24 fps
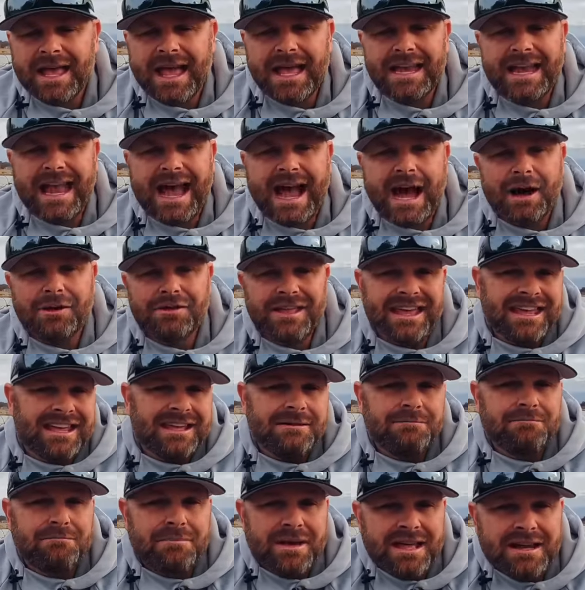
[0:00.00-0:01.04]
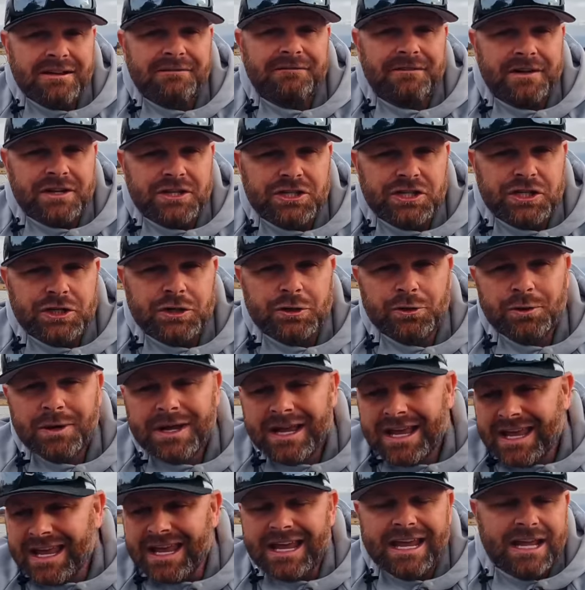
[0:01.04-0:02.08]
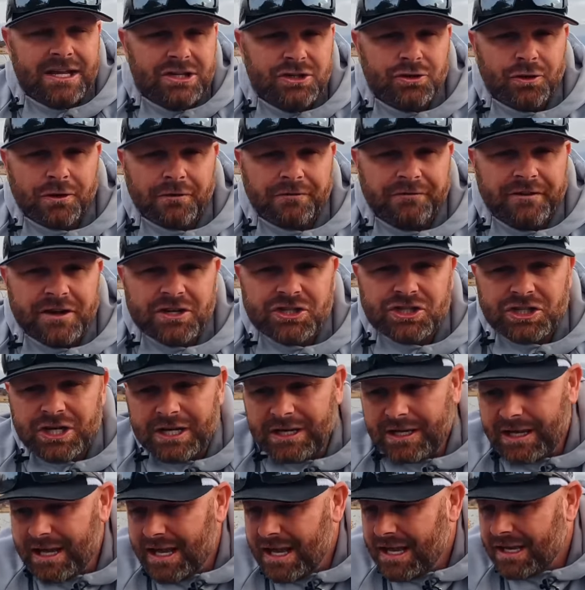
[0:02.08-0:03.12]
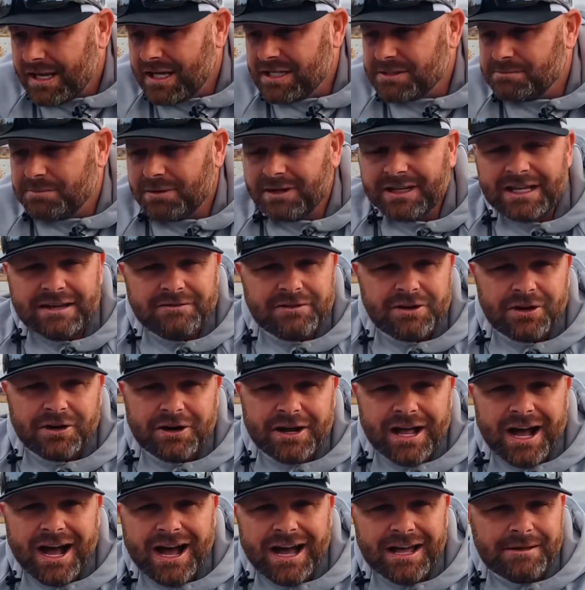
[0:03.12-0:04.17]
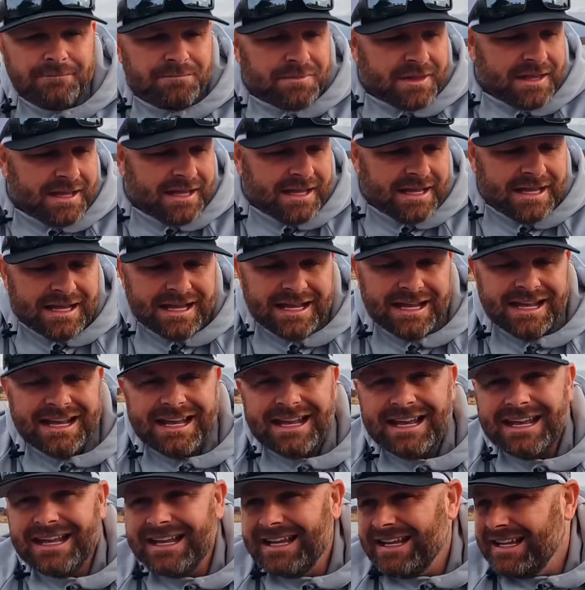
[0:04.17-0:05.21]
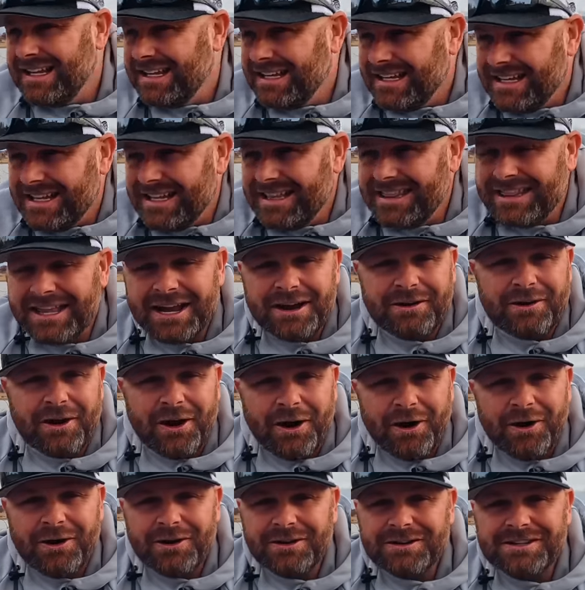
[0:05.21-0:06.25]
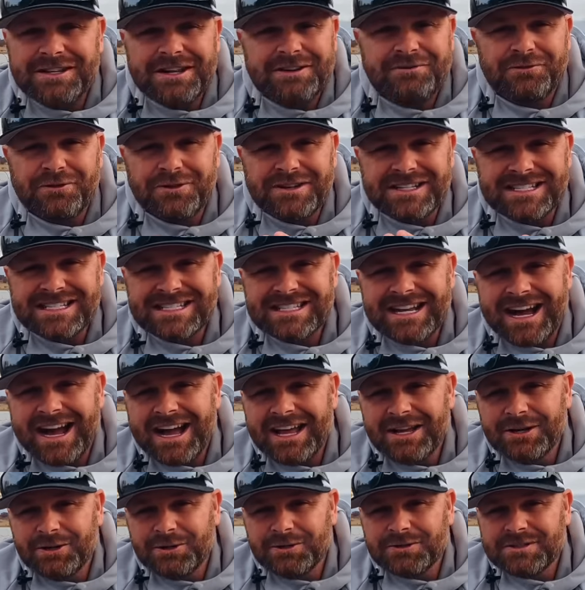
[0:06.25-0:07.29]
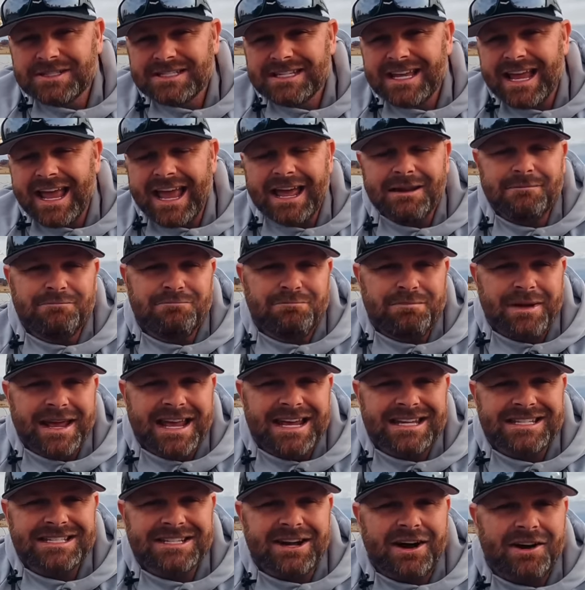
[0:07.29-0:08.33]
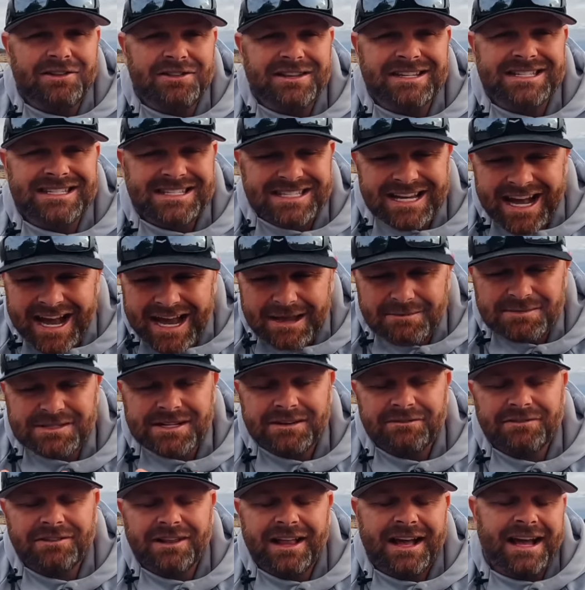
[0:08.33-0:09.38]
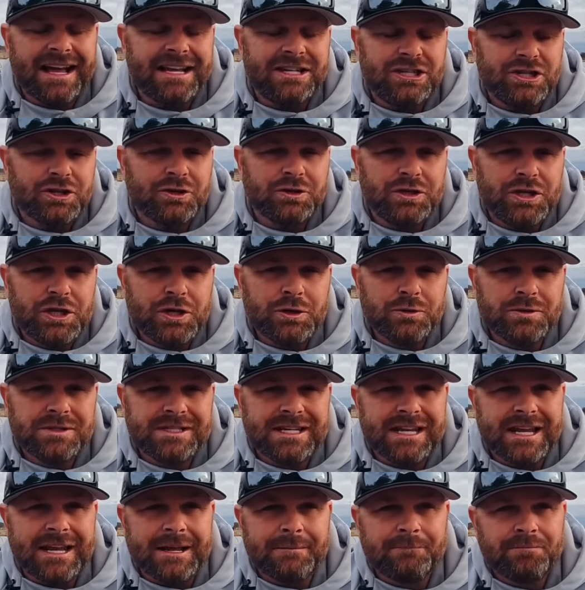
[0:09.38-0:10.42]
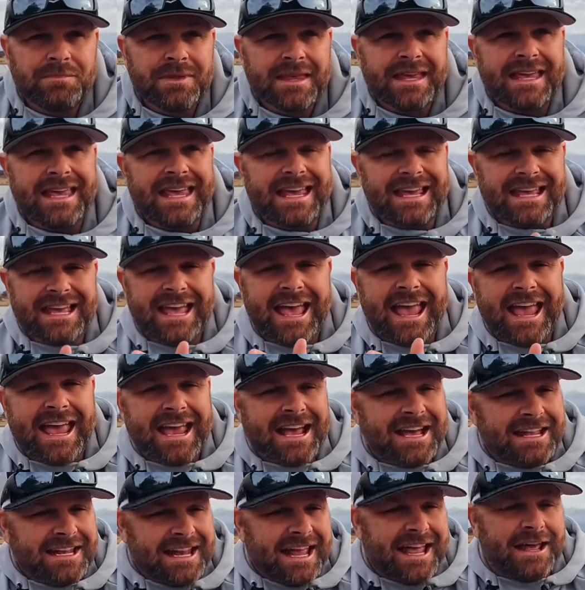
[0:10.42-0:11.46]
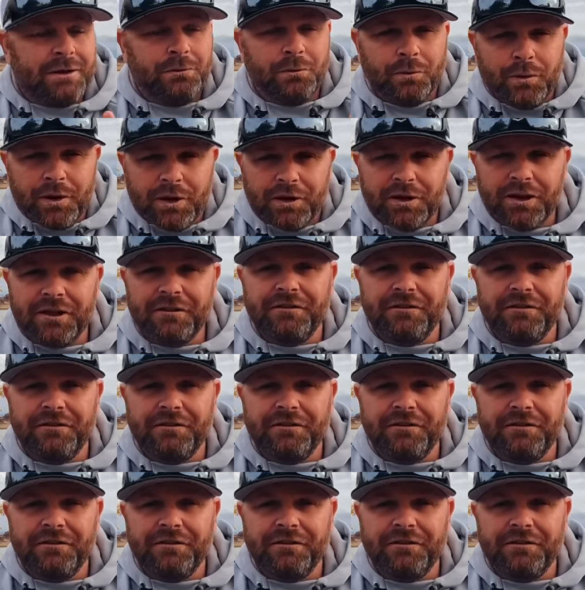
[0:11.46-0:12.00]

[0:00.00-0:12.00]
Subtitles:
and how they can benefit you in your fishing. Because believe it or not, there are different styles, and based on the types of line you're using, it can and will